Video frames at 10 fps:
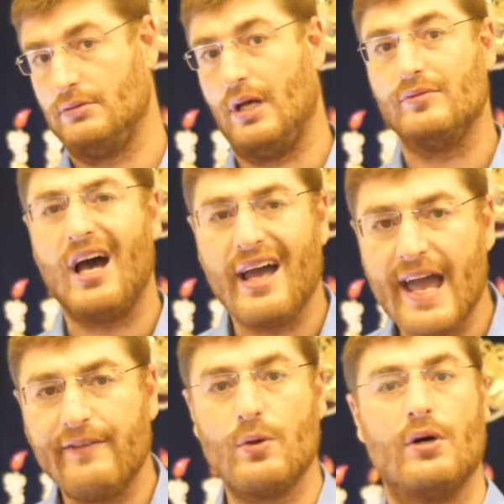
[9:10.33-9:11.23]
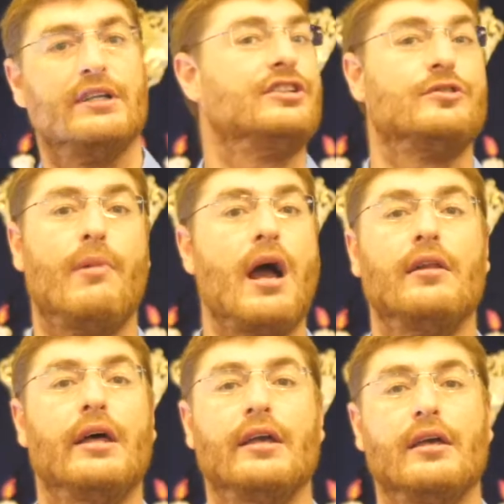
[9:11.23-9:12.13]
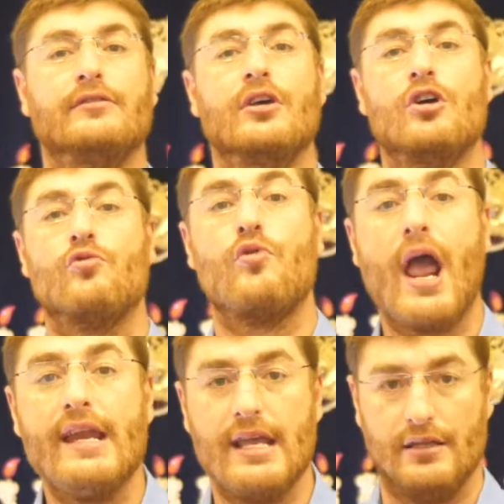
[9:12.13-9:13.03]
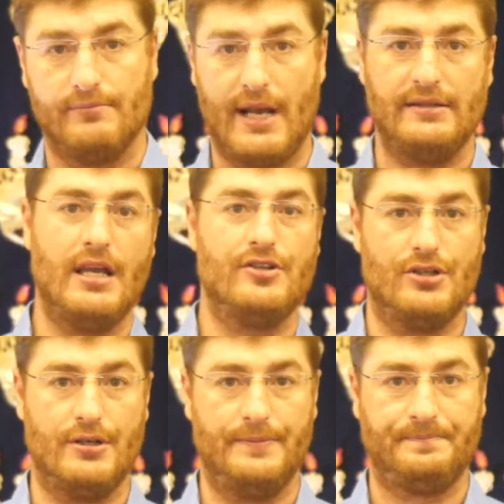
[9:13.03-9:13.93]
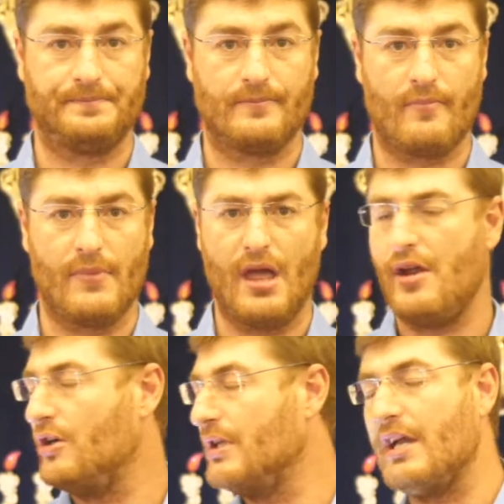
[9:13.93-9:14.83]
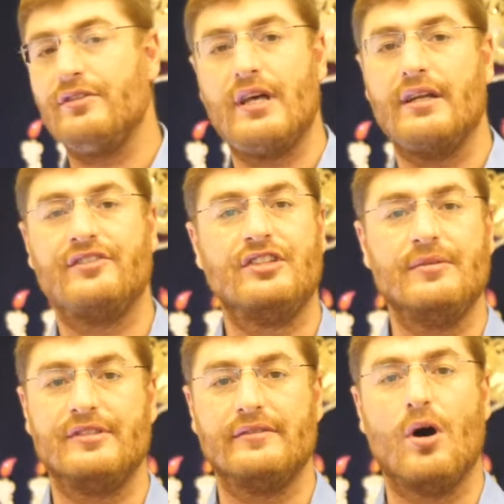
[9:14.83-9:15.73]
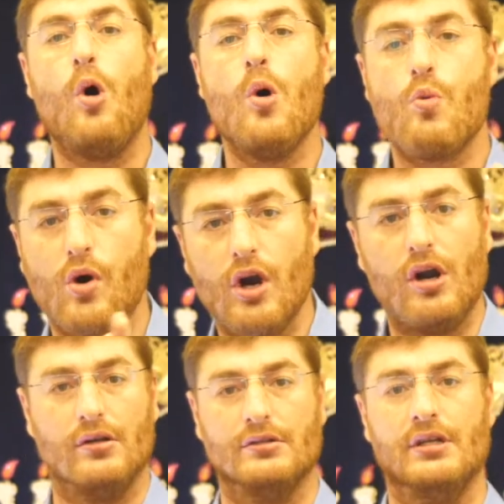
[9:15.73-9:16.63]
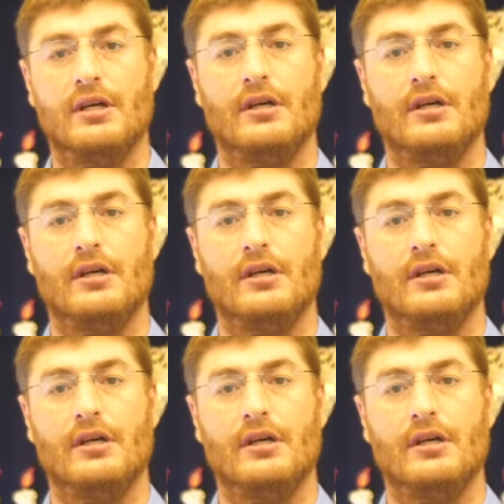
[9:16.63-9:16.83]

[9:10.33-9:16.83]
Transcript: Now, not everyone is smiling and radiant by nature. There are days that it seems that the whole world